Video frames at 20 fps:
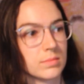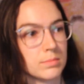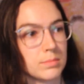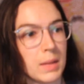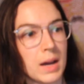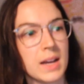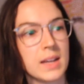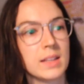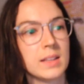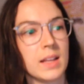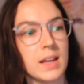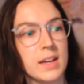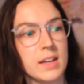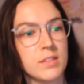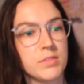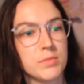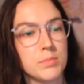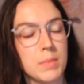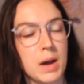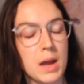my
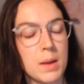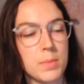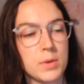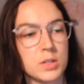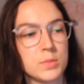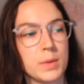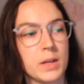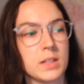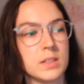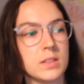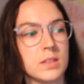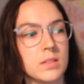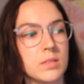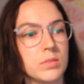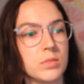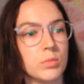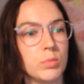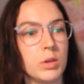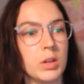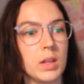life, my
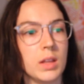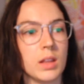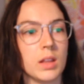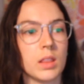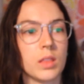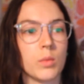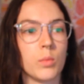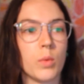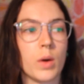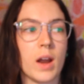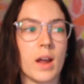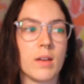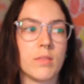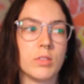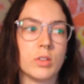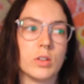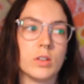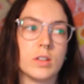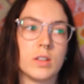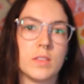perspective with what I've
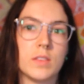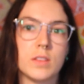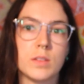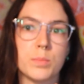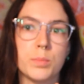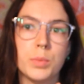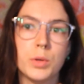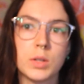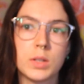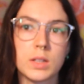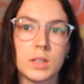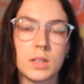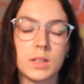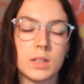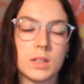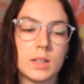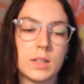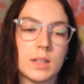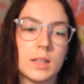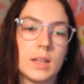learned in this book
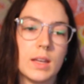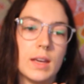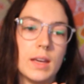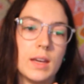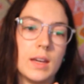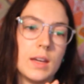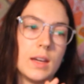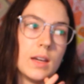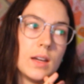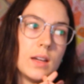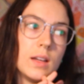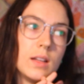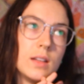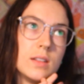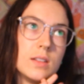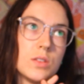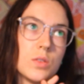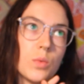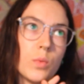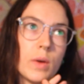
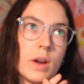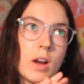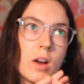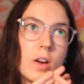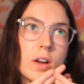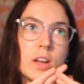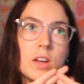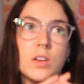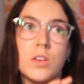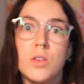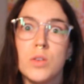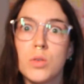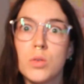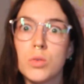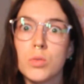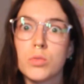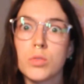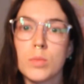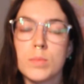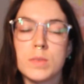and what I already
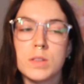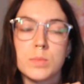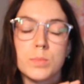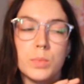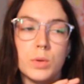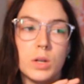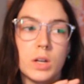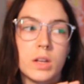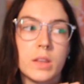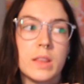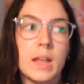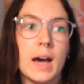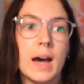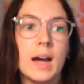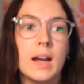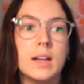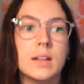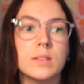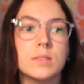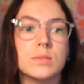knew from this book
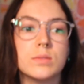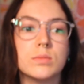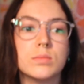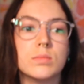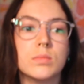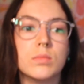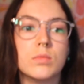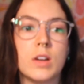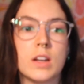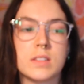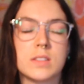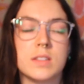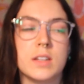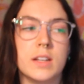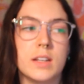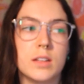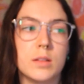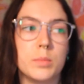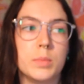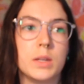that
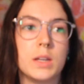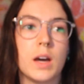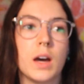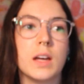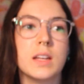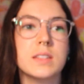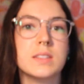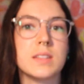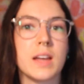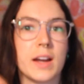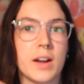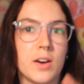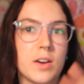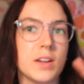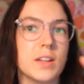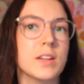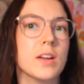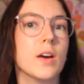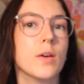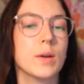resonated because I
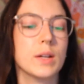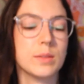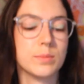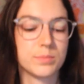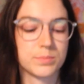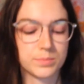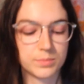already know it.